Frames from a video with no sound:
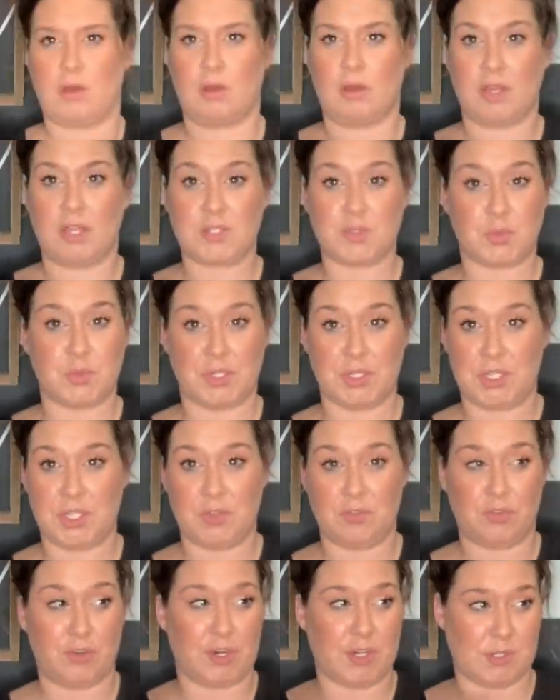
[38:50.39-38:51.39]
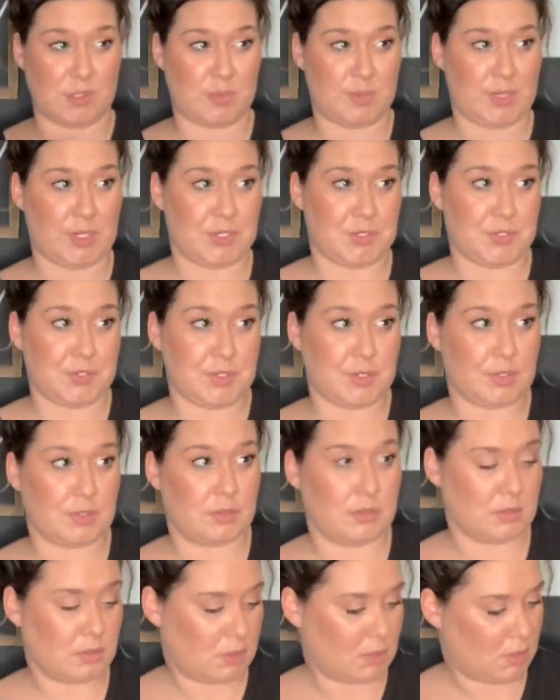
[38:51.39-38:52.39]
That's really cute for Christmas pictures.
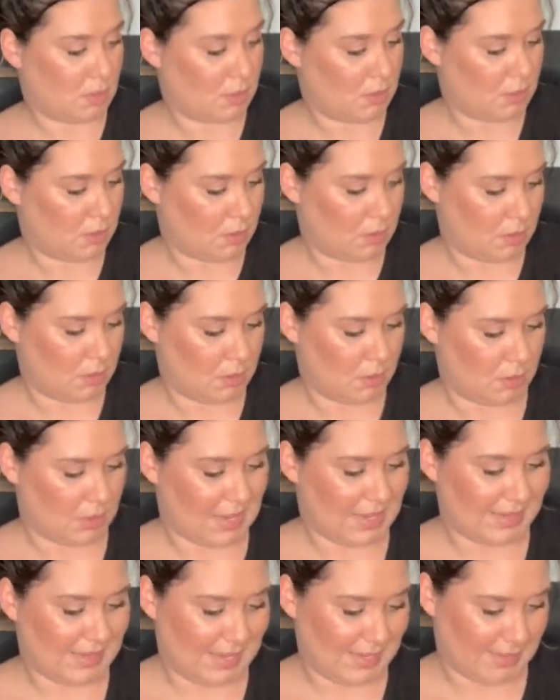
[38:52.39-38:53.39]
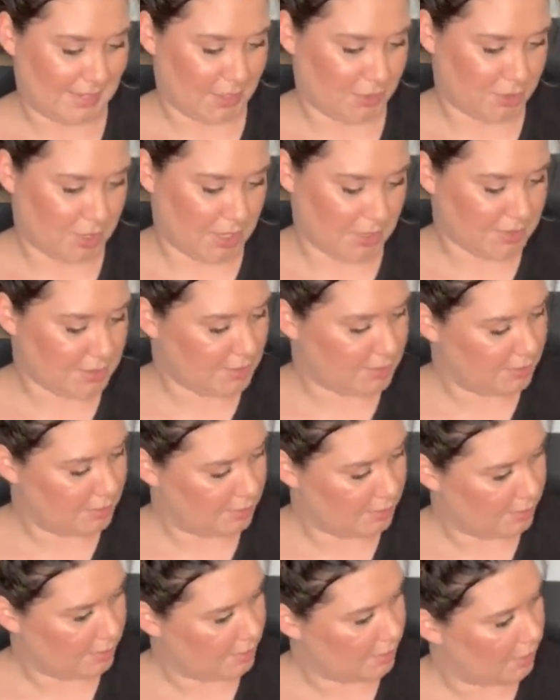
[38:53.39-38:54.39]
I like that dress.
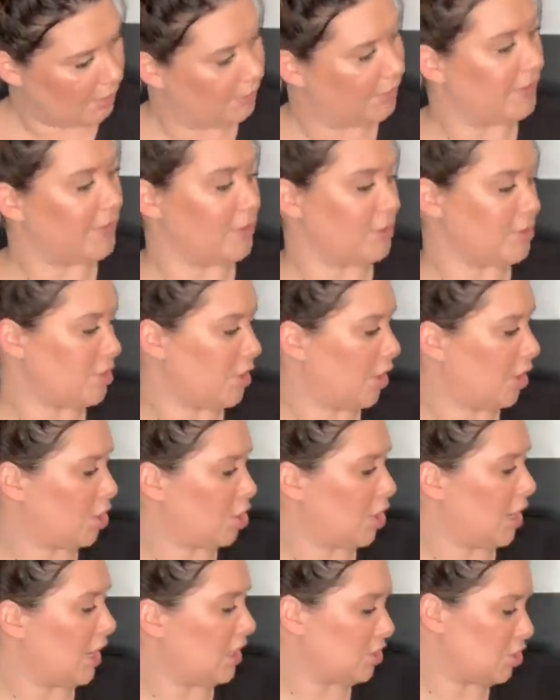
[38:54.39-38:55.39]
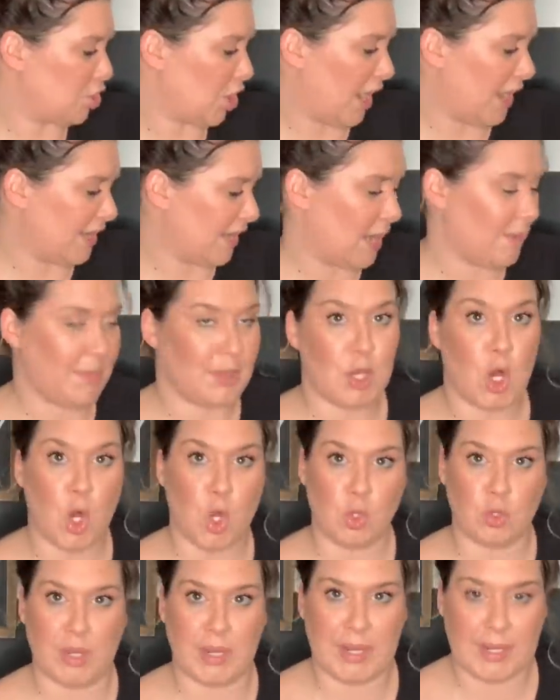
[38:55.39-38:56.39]
Hopefully there's not a, a giant gaping
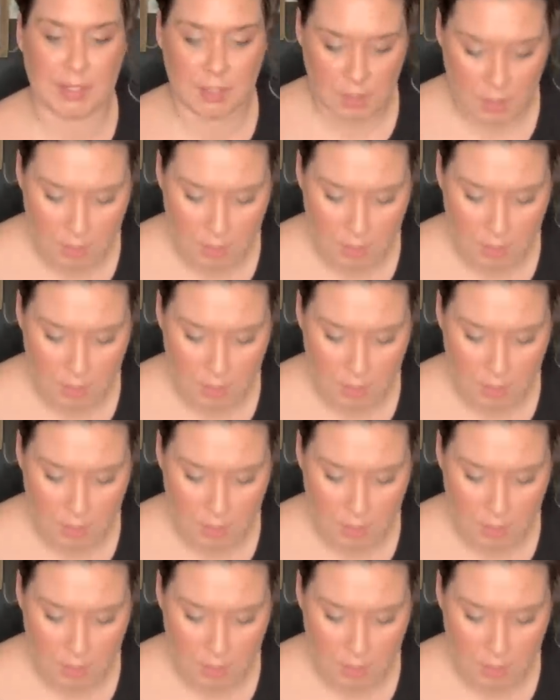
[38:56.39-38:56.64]
hole in it.